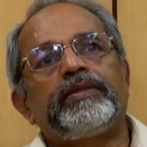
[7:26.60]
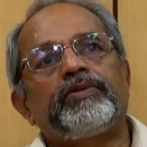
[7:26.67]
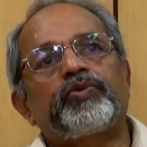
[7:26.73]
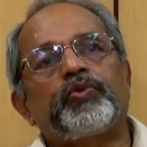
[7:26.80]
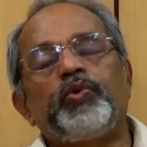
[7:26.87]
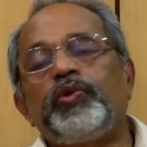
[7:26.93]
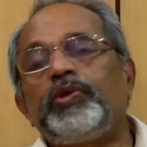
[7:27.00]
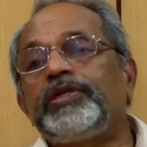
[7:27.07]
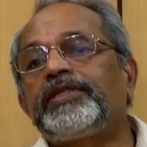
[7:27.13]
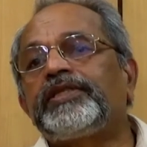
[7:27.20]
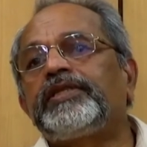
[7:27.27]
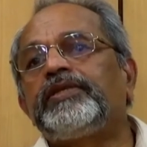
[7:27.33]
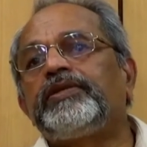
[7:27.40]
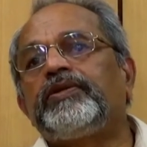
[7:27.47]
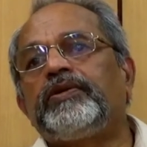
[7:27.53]

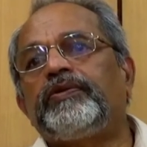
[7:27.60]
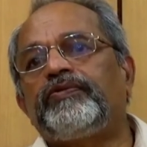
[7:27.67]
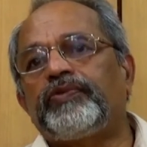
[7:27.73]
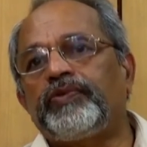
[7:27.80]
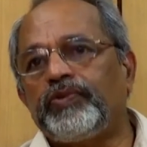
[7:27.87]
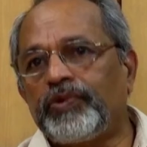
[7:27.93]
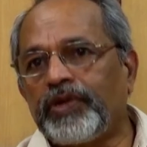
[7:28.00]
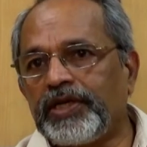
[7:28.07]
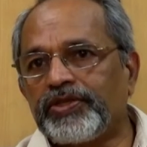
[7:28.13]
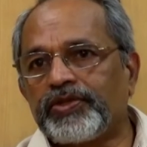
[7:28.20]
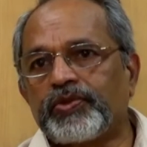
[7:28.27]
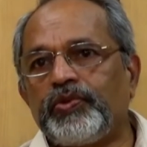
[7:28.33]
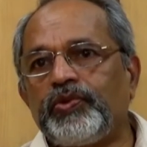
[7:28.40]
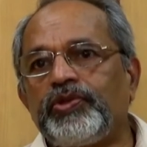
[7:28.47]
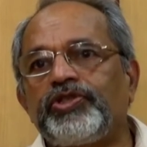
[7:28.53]
schools, of rural
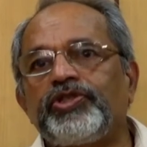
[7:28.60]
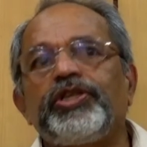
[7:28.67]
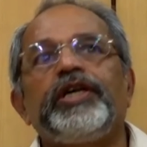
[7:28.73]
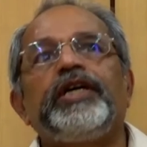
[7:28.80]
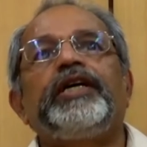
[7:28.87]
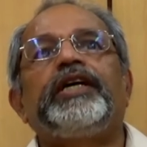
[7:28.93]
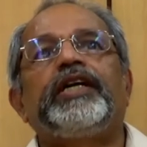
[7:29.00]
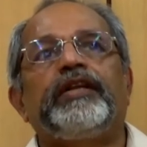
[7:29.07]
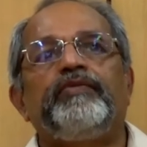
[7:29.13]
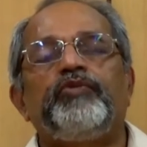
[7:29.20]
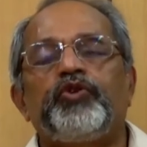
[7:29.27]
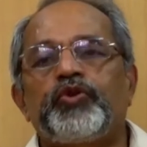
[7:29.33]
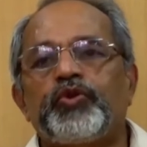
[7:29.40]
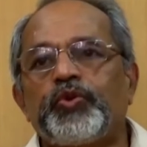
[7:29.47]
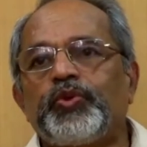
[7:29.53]
schools,
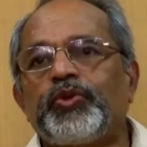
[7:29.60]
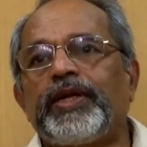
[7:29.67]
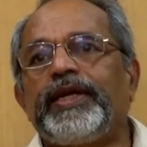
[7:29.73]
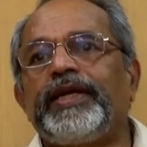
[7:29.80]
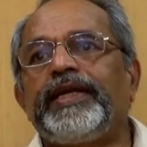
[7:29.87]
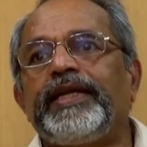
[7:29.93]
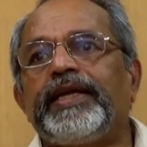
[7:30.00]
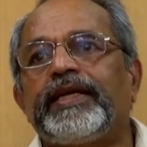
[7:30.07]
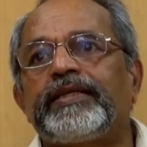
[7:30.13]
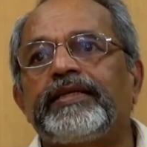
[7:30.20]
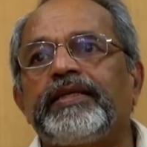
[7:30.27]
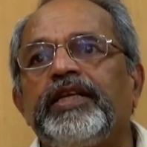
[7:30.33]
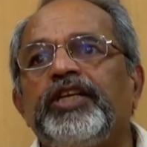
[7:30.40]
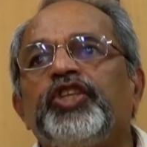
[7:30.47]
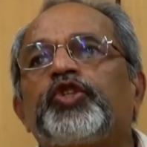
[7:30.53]
remote rural
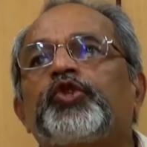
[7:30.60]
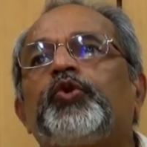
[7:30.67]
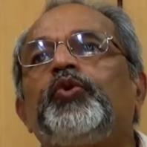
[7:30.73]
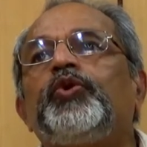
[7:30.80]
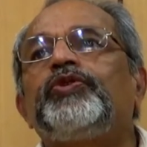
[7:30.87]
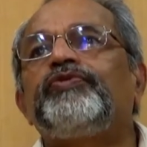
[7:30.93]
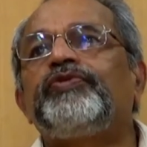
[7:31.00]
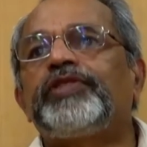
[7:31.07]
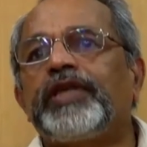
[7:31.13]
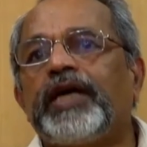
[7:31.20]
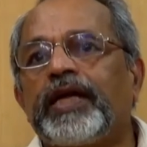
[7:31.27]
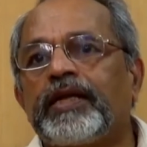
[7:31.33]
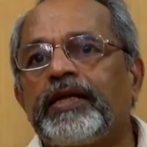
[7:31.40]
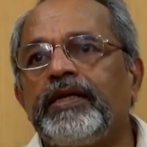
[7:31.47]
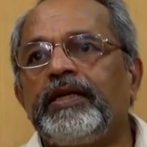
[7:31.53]
areas, schools which
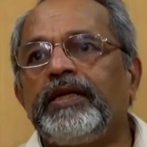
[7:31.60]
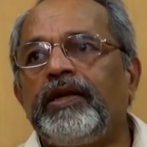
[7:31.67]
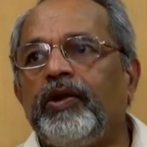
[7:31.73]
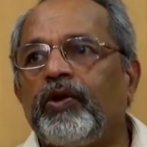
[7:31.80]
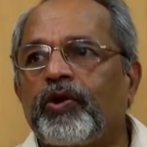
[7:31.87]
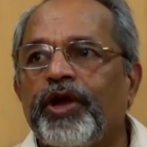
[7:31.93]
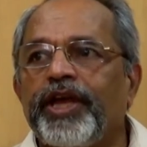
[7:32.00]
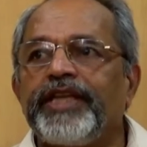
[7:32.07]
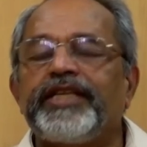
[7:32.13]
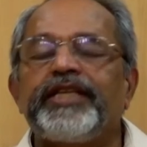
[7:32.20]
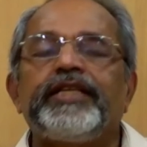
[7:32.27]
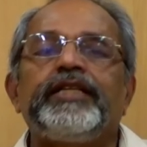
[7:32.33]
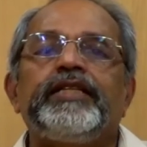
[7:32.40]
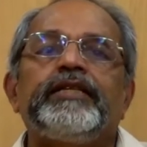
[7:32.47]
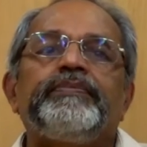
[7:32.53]
are
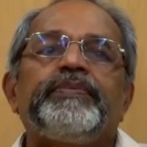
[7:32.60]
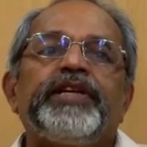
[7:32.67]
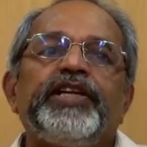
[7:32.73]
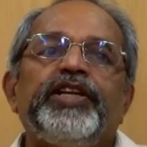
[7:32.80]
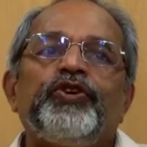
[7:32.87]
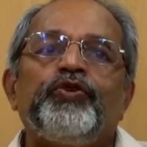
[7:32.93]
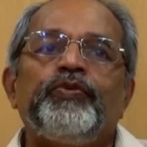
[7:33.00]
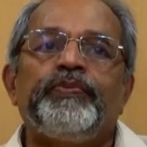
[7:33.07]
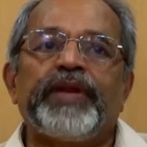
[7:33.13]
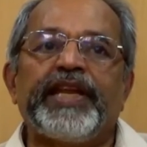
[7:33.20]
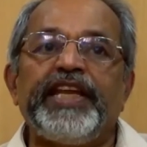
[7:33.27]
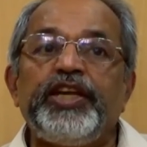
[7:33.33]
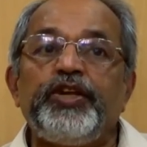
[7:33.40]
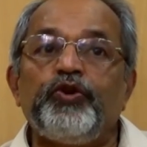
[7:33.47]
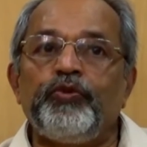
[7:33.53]
located in the
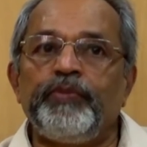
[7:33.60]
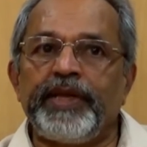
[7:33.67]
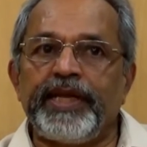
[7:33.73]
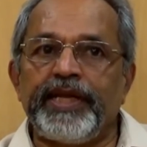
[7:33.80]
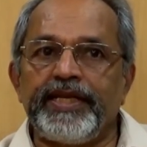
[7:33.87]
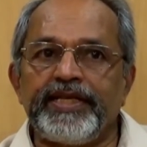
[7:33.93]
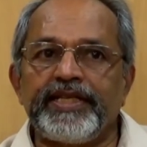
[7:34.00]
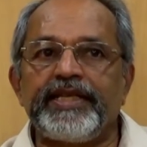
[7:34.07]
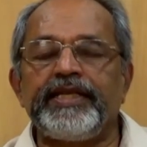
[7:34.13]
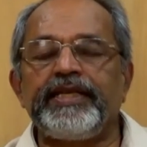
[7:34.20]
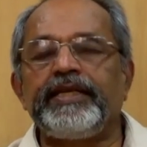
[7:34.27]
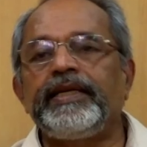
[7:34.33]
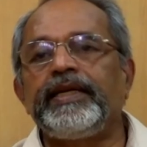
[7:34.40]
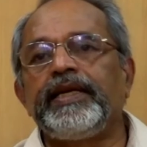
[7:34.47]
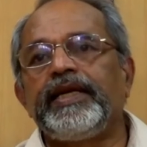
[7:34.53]

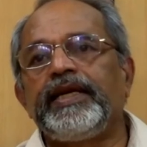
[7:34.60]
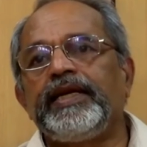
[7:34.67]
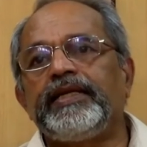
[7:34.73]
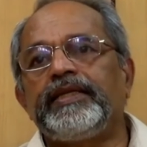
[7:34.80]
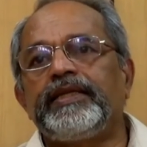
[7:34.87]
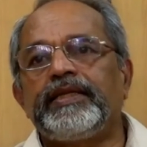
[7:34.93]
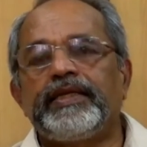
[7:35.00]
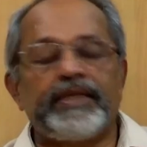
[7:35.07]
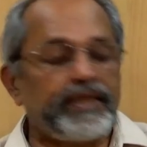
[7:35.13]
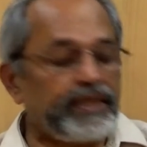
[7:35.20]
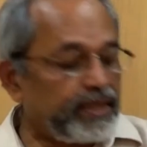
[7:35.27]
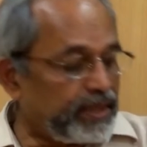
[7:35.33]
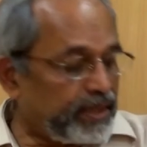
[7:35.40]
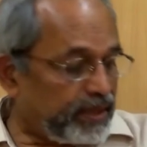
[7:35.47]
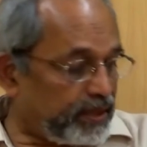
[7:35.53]
predominantly in the
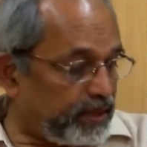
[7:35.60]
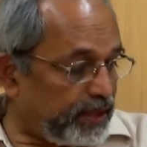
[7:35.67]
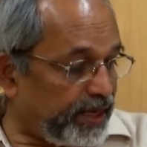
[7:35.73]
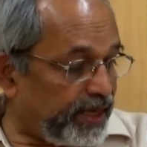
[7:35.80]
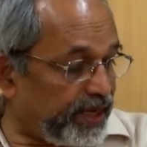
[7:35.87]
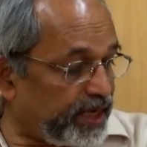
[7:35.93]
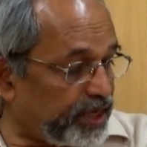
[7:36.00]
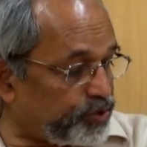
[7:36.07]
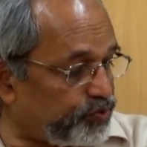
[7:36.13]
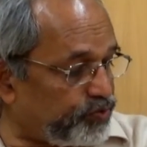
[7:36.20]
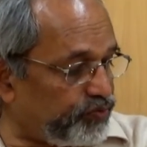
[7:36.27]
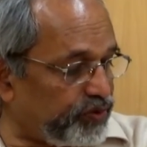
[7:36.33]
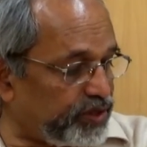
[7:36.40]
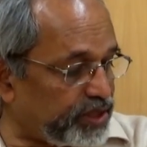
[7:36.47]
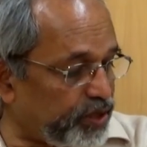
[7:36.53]

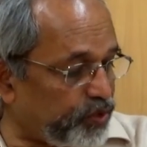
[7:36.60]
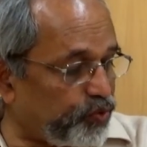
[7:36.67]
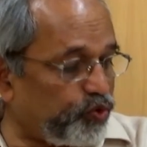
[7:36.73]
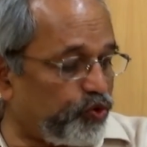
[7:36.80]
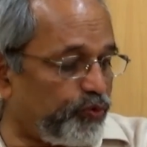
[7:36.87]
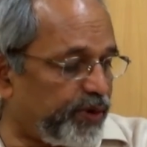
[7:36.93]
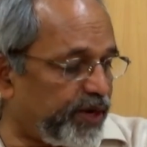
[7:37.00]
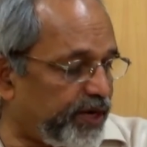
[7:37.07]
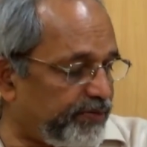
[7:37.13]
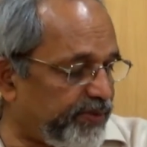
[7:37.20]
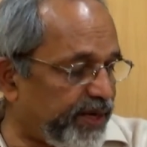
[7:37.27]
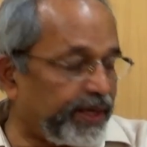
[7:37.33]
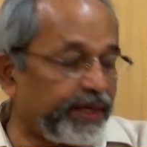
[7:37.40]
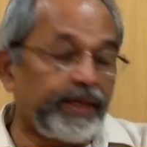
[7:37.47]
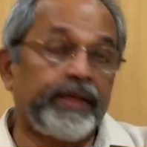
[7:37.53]
areas which are occupied
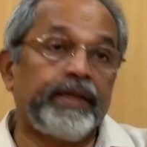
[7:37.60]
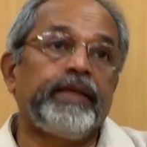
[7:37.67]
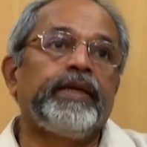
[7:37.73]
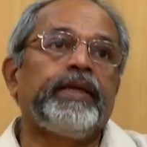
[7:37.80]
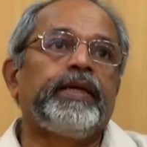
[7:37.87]
by